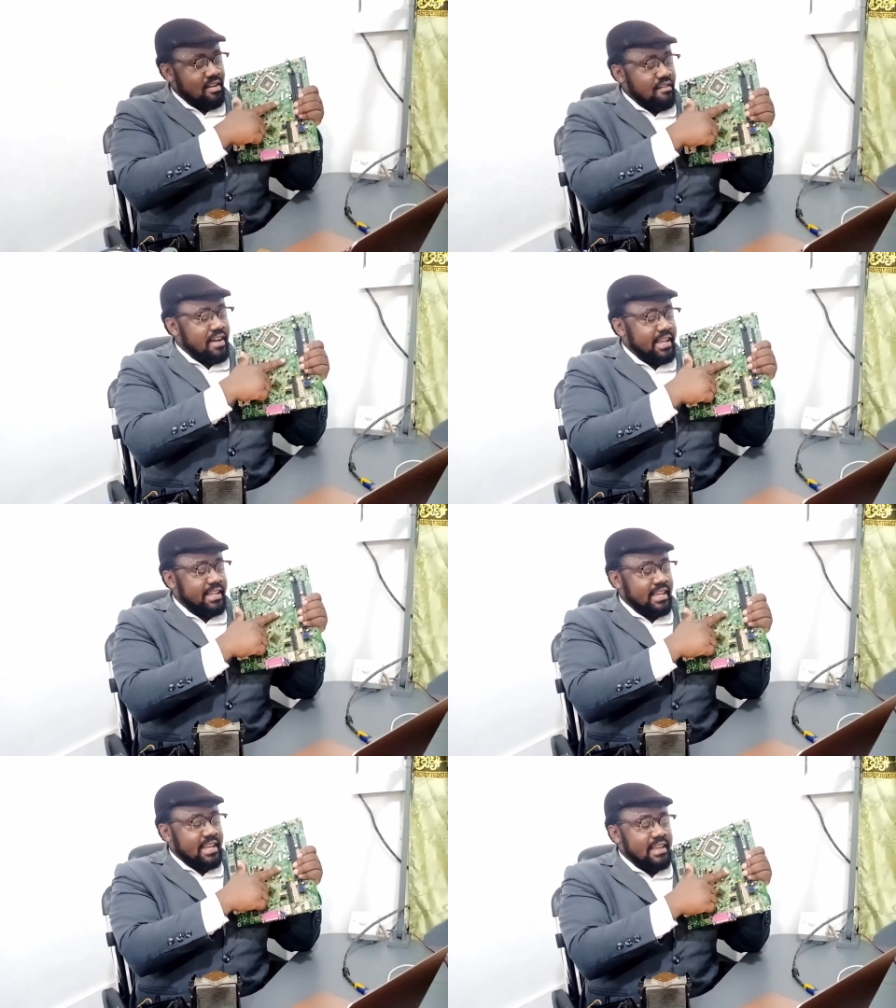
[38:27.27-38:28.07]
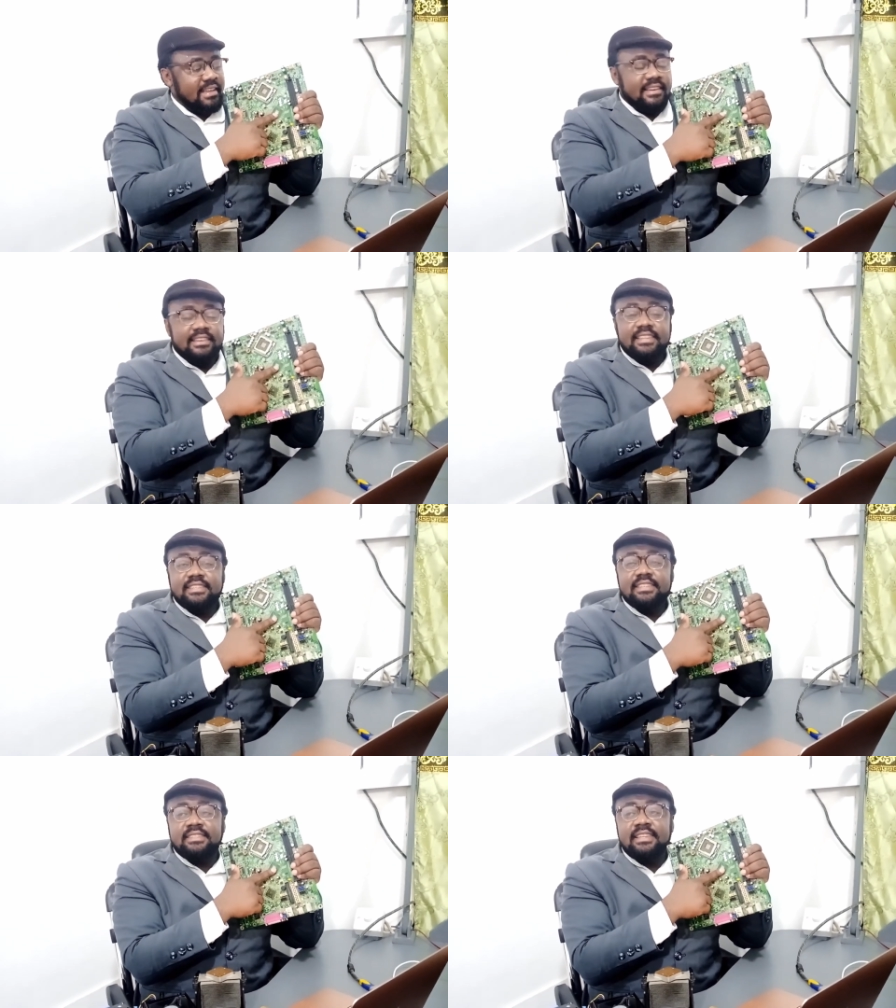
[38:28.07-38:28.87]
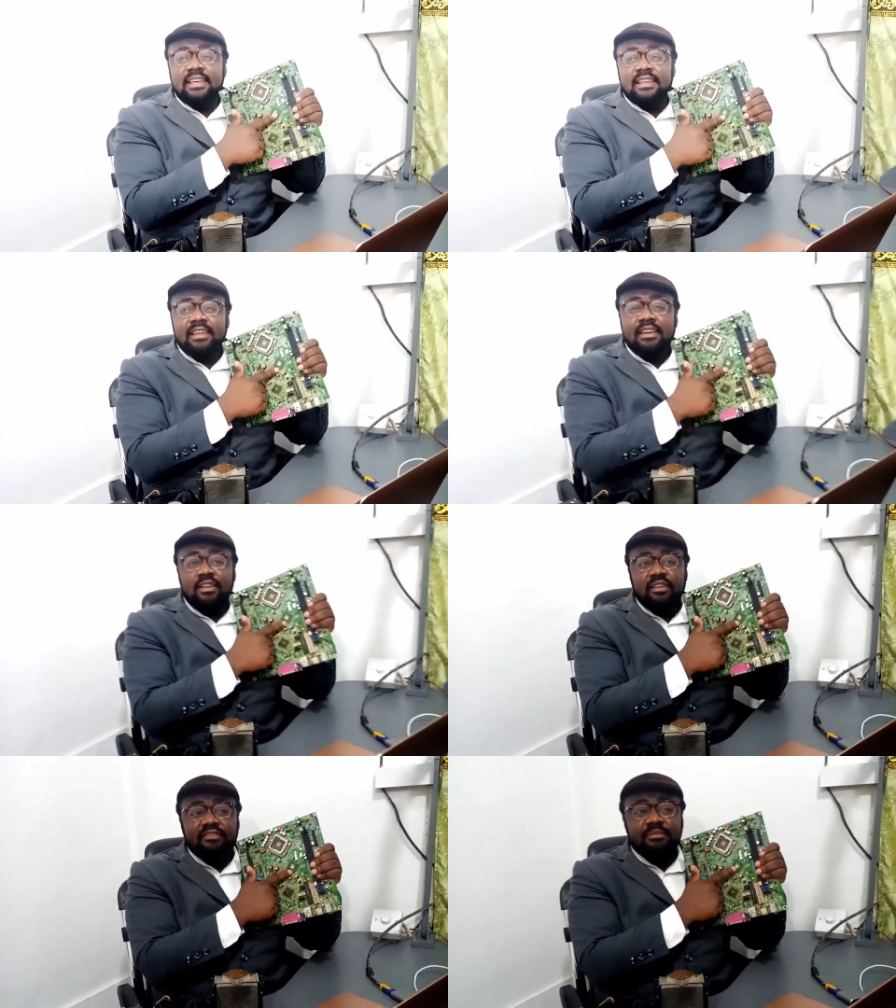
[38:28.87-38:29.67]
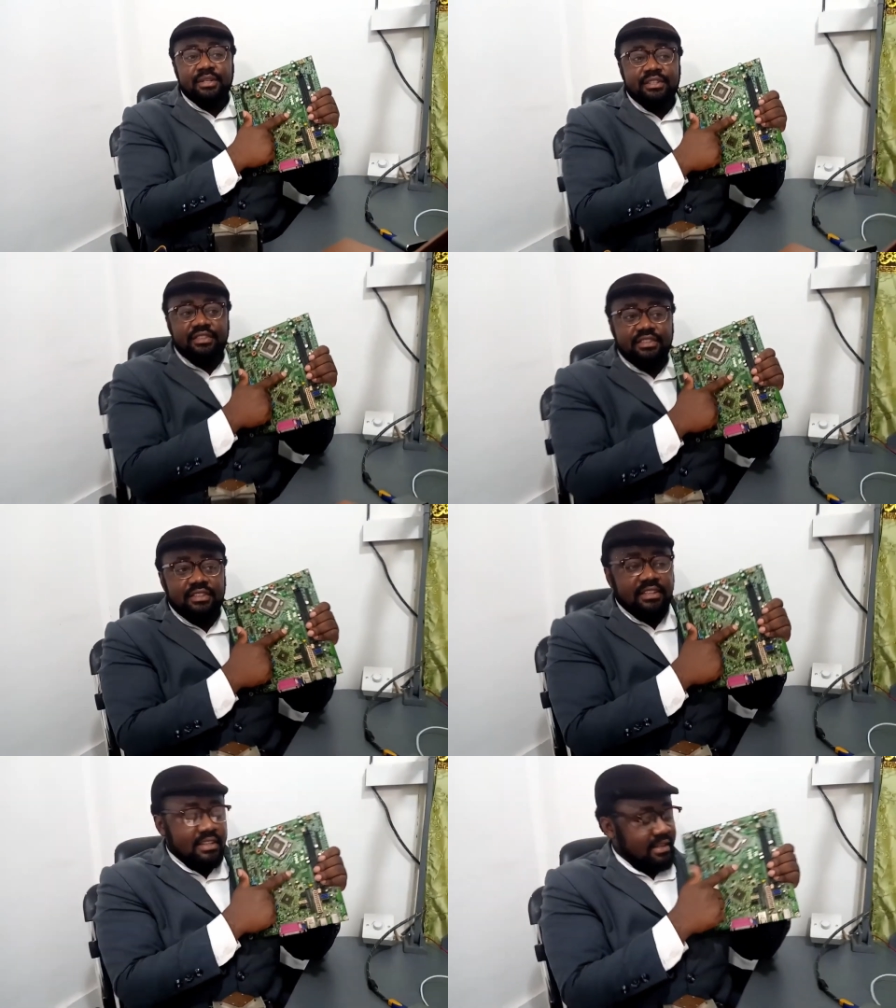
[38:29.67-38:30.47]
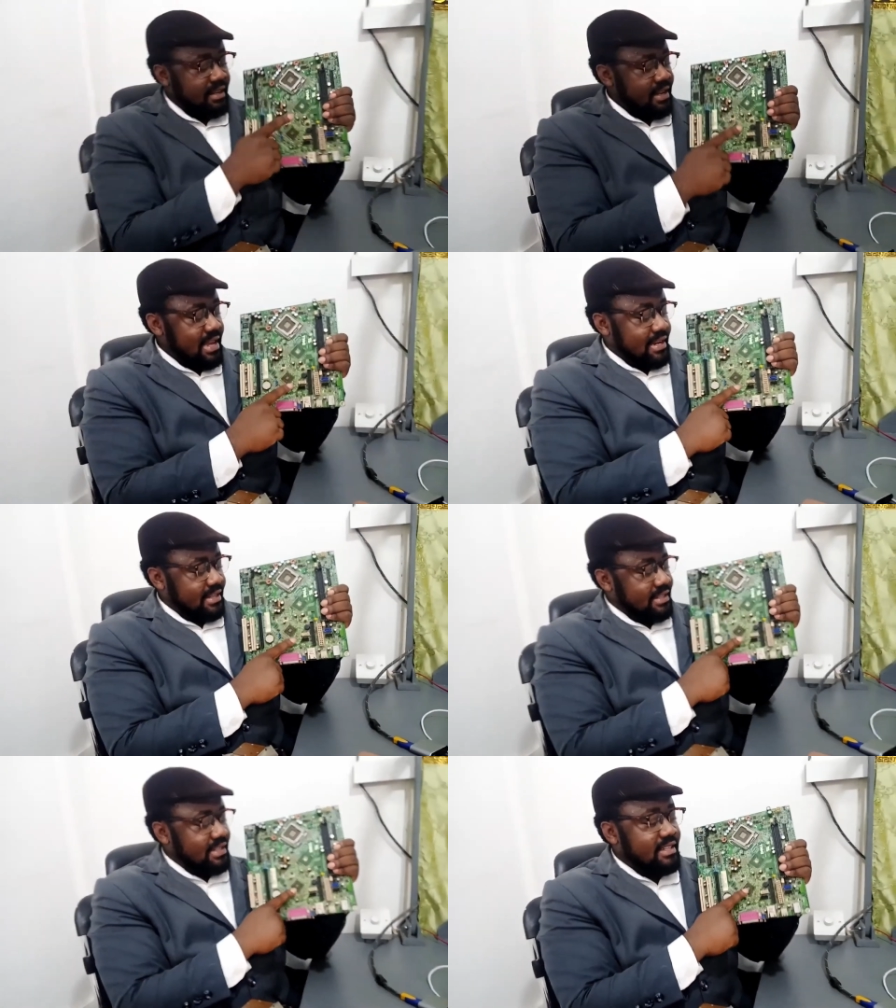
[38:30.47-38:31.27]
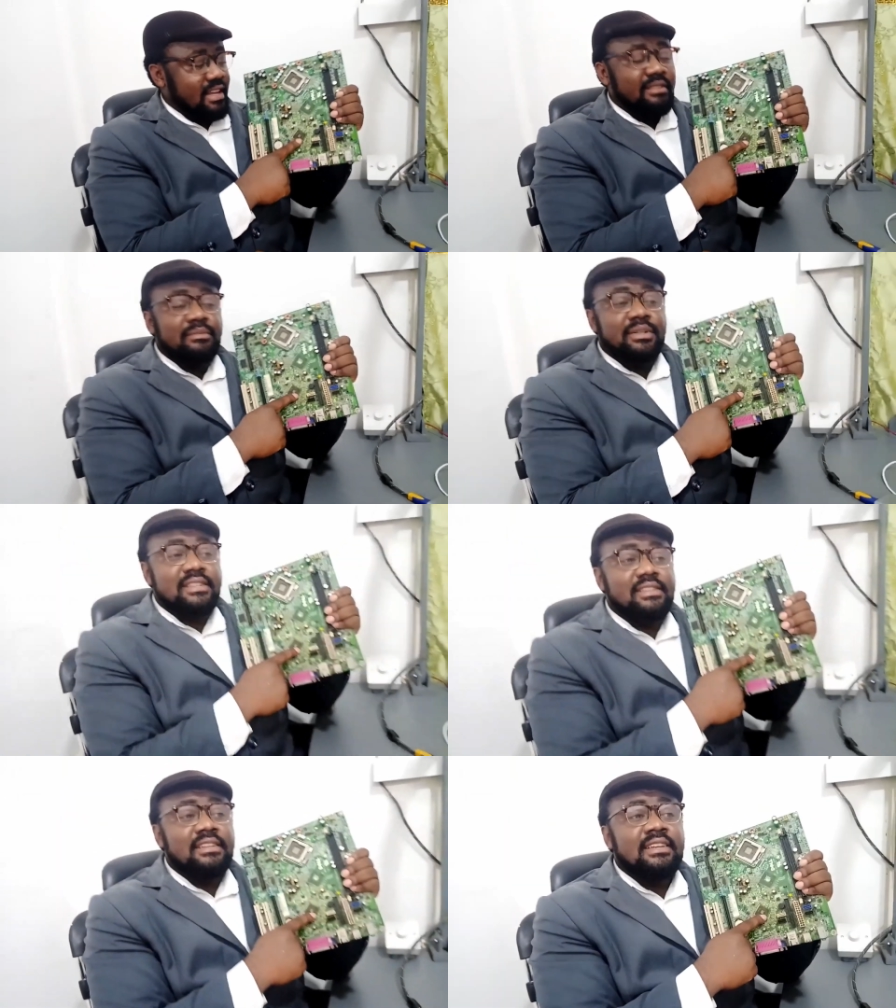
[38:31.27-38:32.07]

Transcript: Over here, this is the nerve bridge, and this is a SAT bridge.